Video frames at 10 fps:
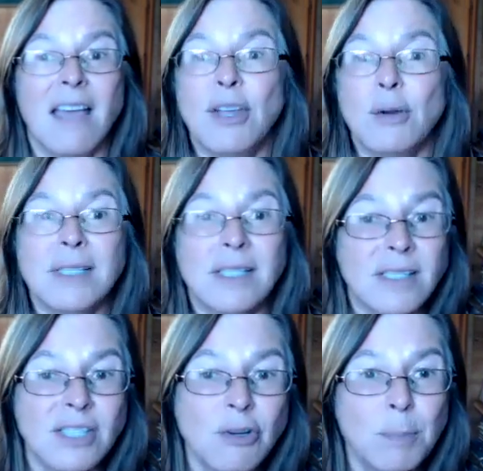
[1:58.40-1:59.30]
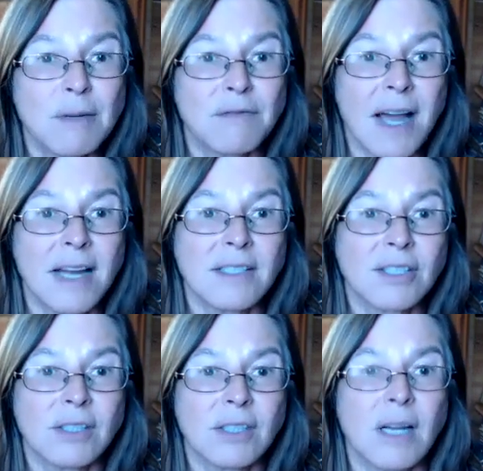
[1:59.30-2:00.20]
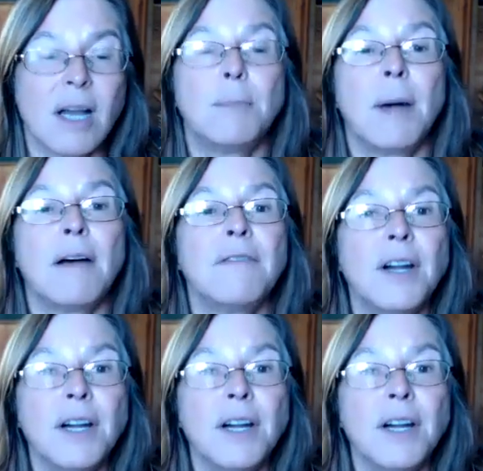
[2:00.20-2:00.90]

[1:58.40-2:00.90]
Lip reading: there was a supervisor above